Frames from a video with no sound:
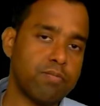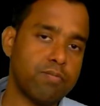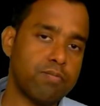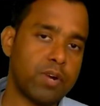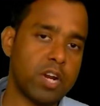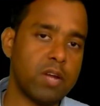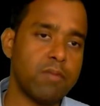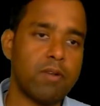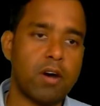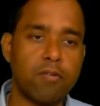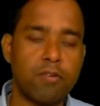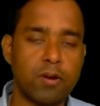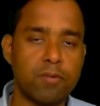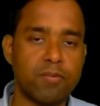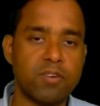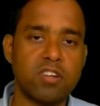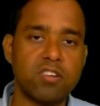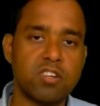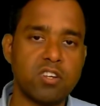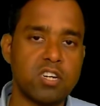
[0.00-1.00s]
frame of
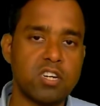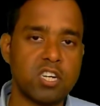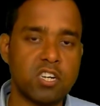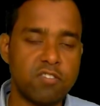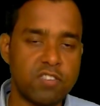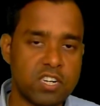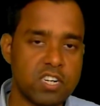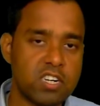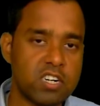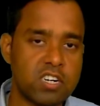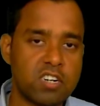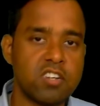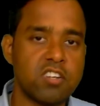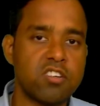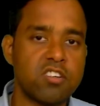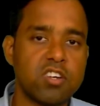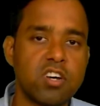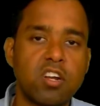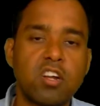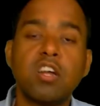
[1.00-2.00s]
reference in a given
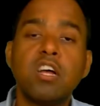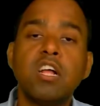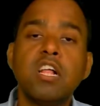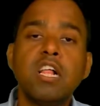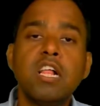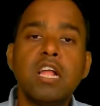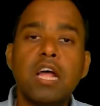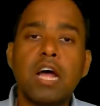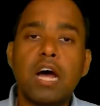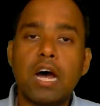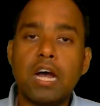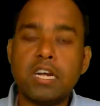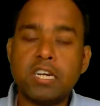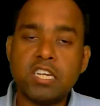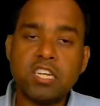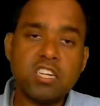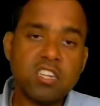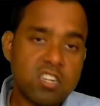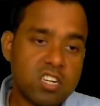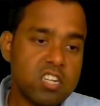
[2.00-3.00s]
condition, it
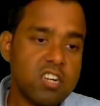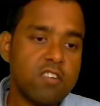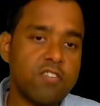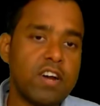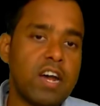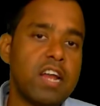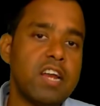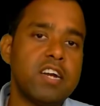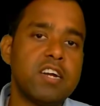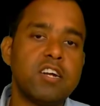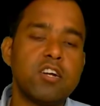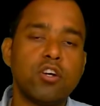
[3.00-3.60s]
is still valid.